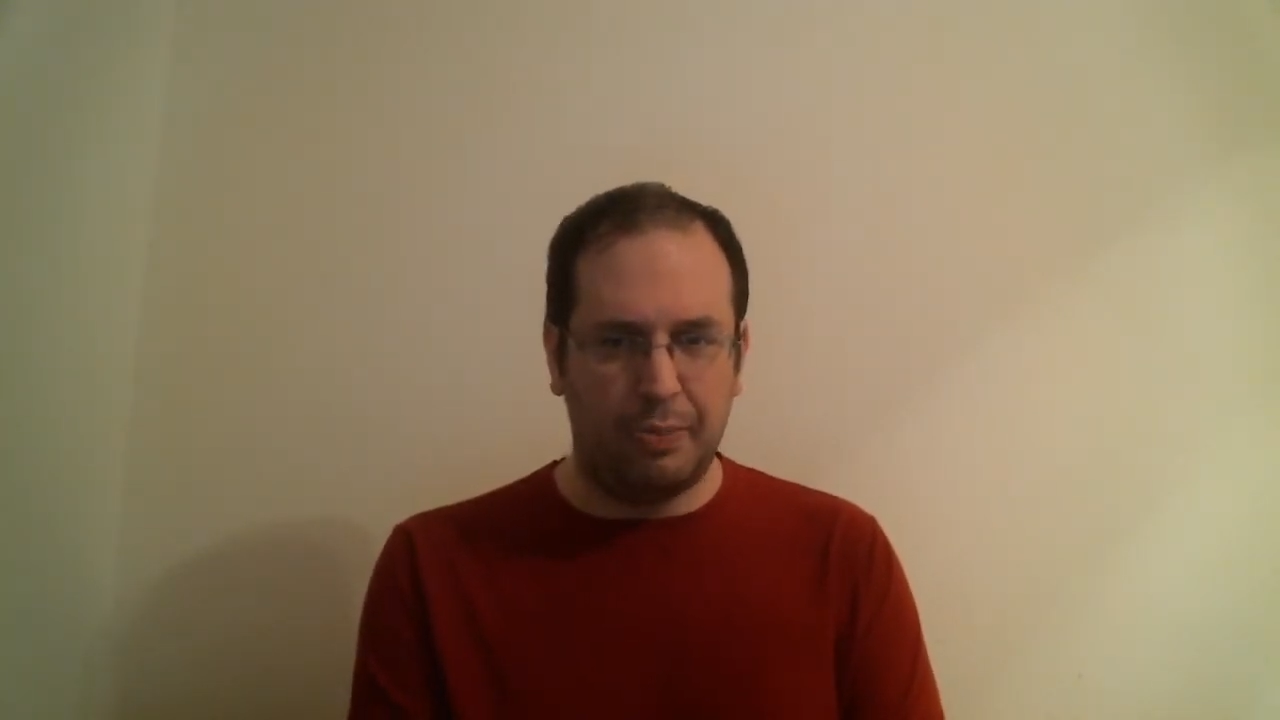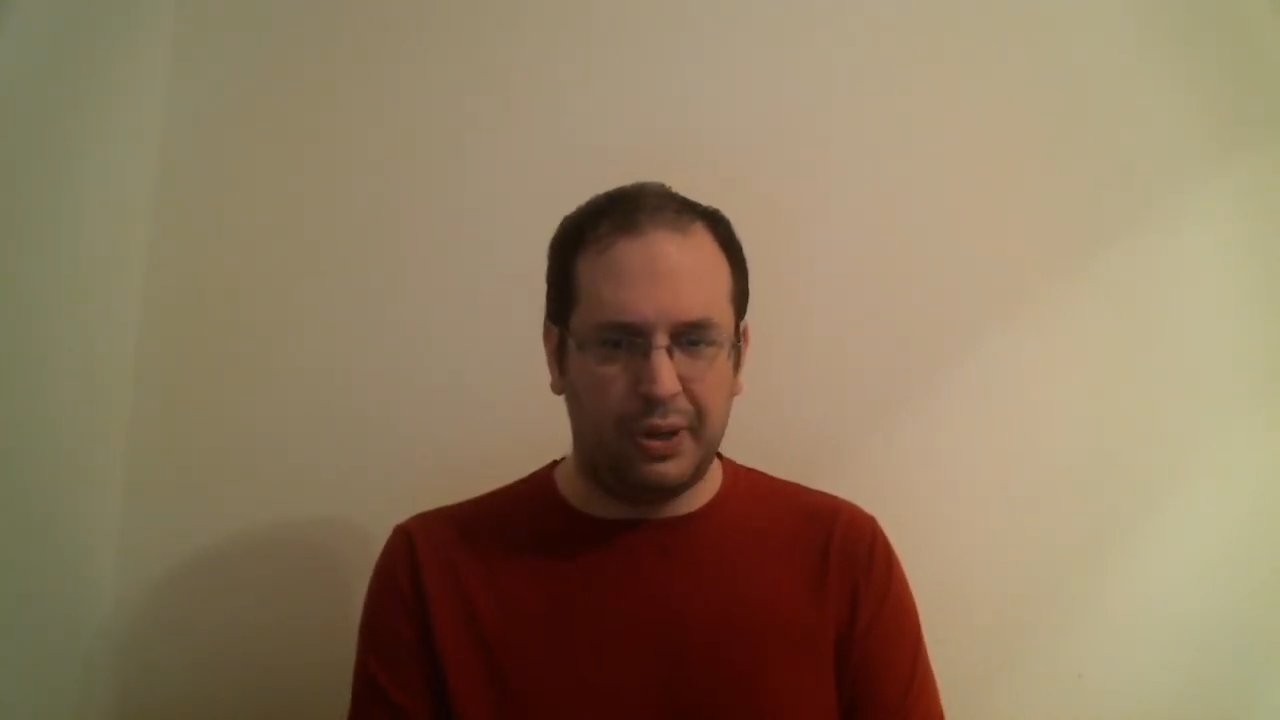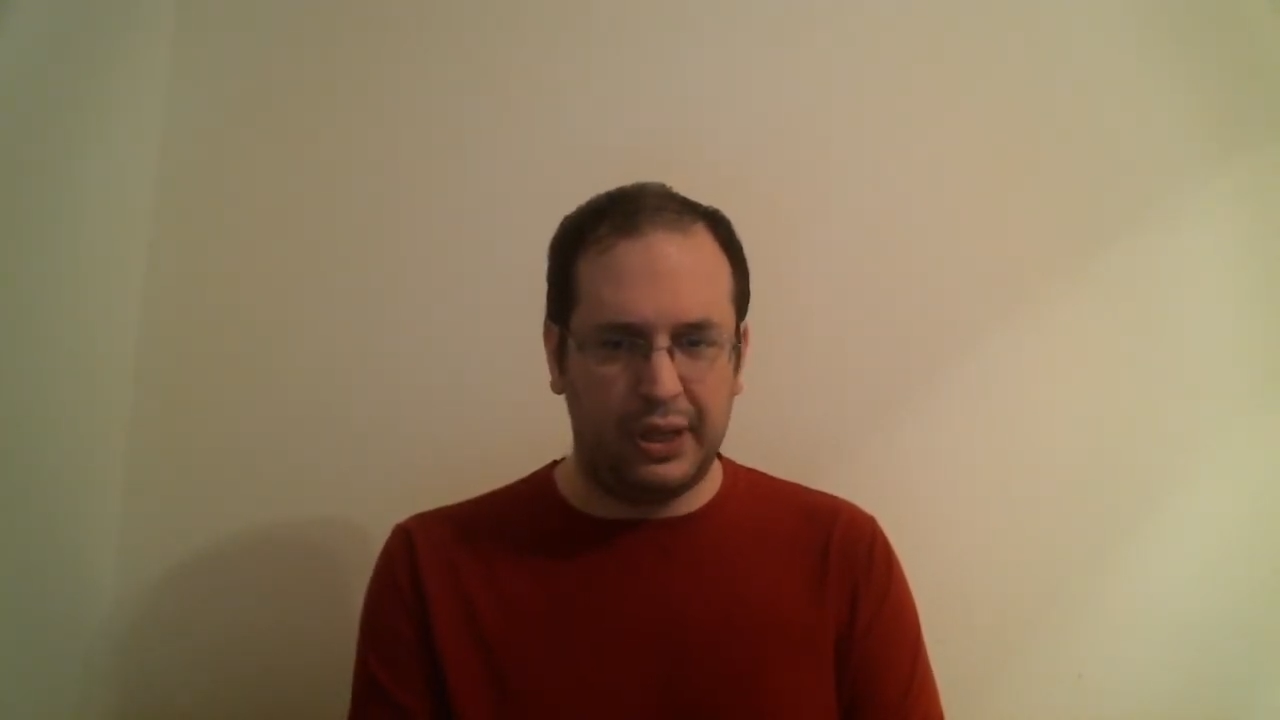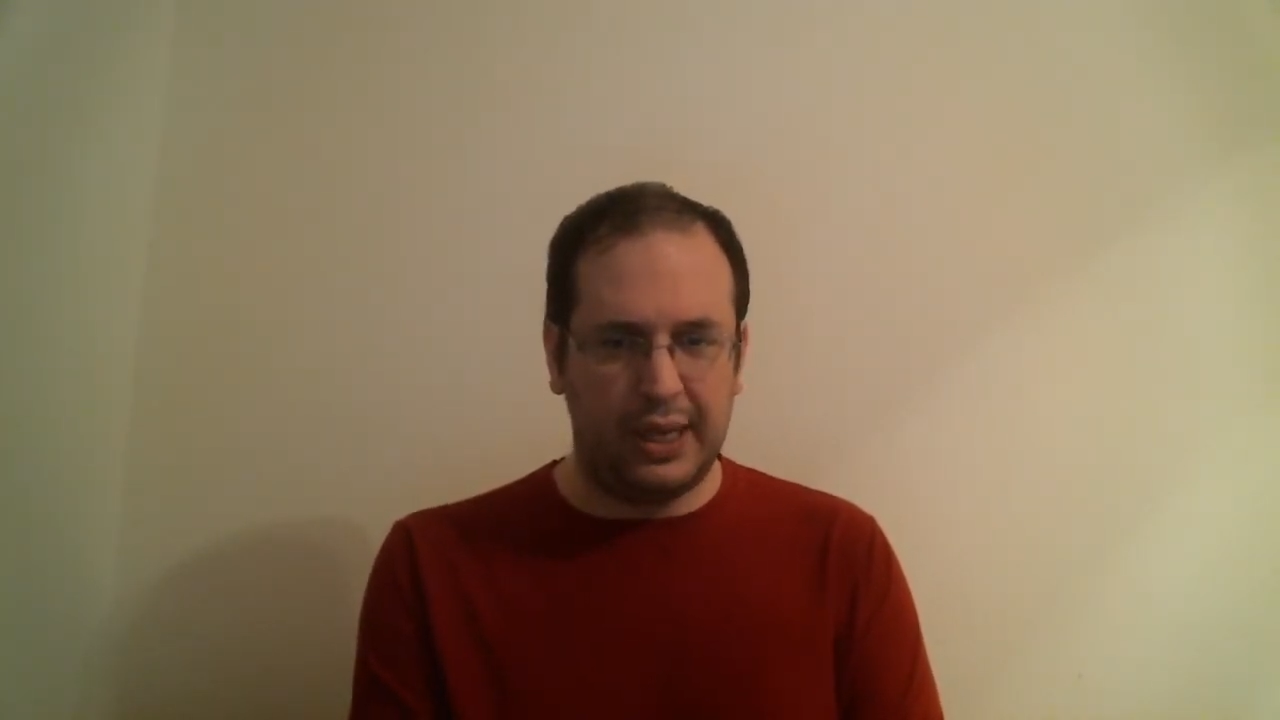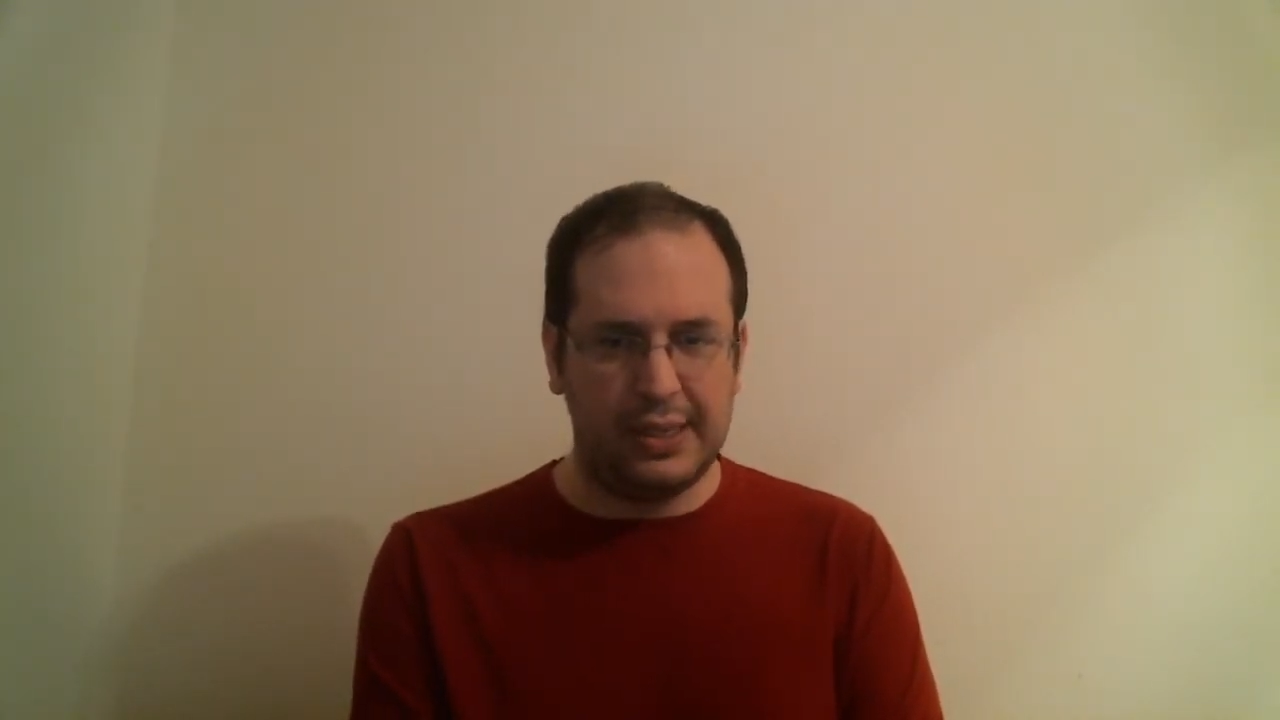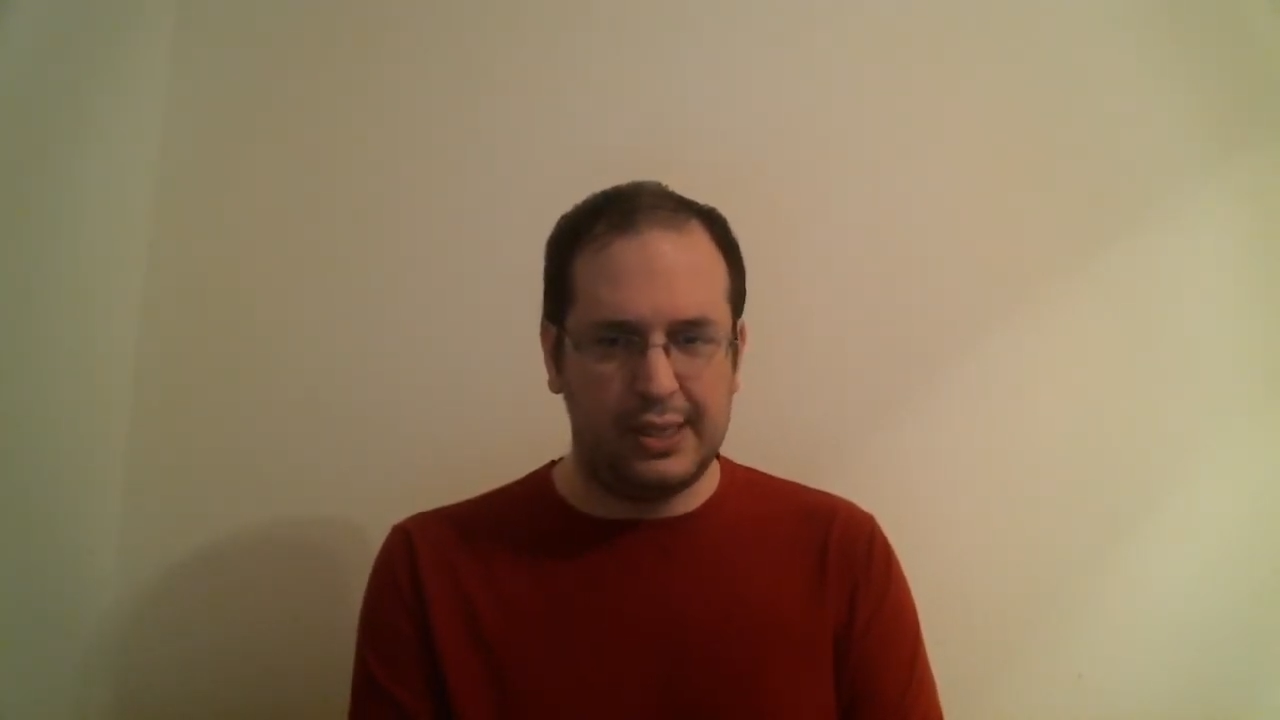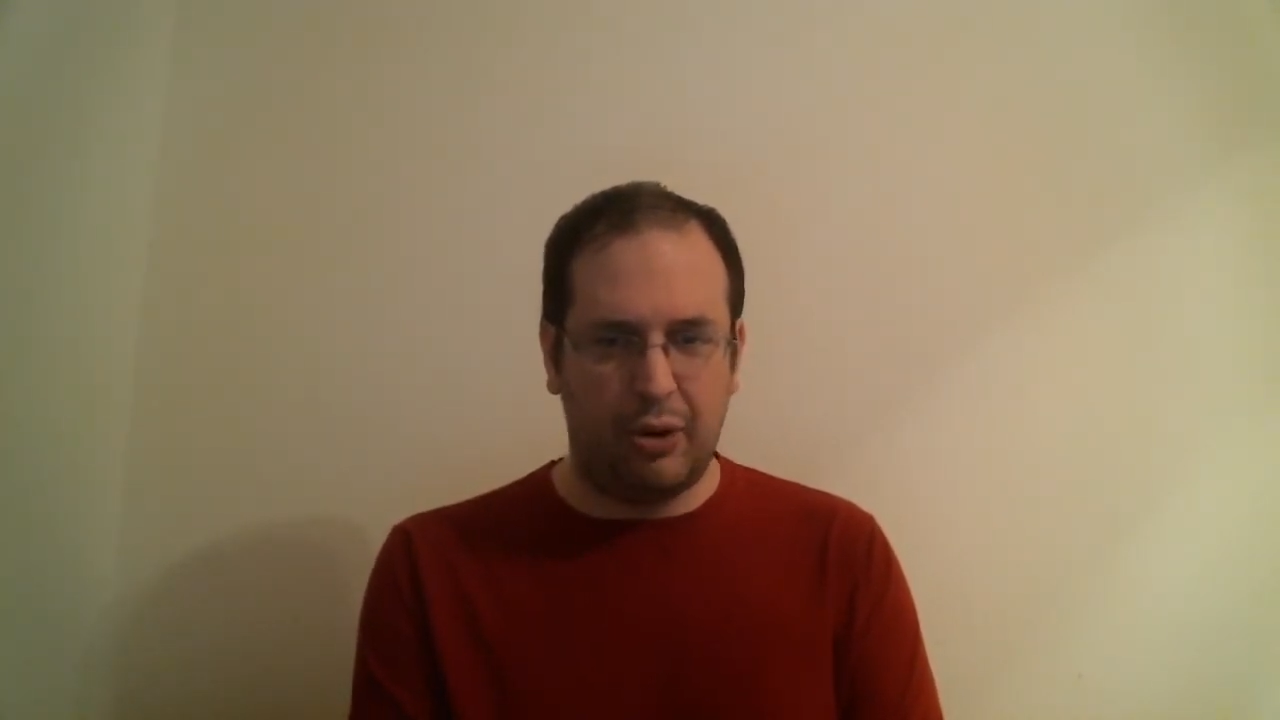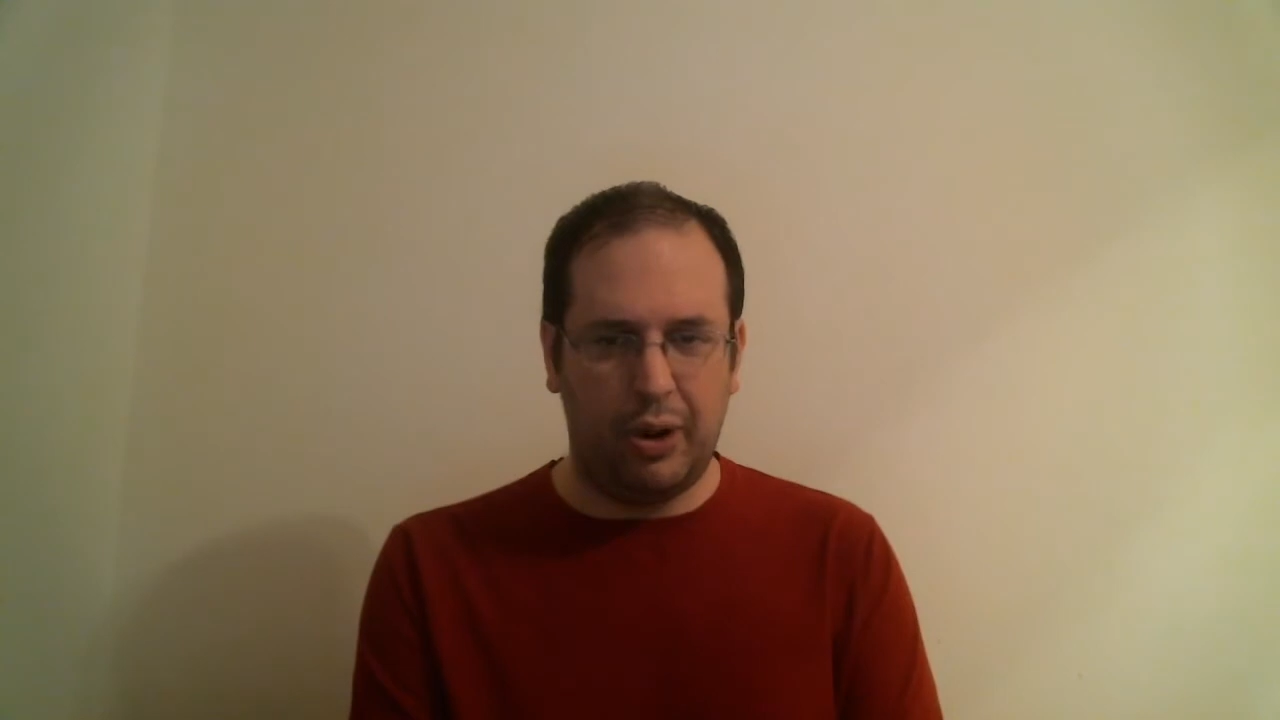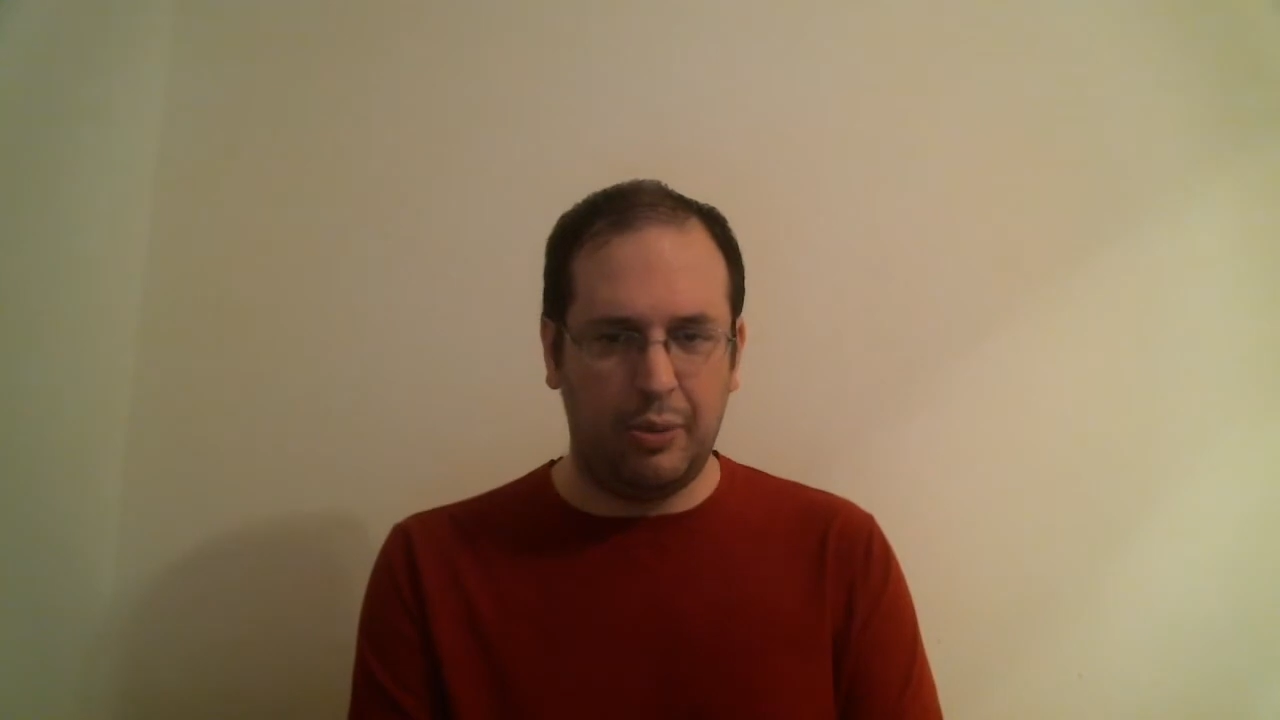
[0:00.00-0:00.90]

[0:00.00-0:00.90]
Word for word: police knowing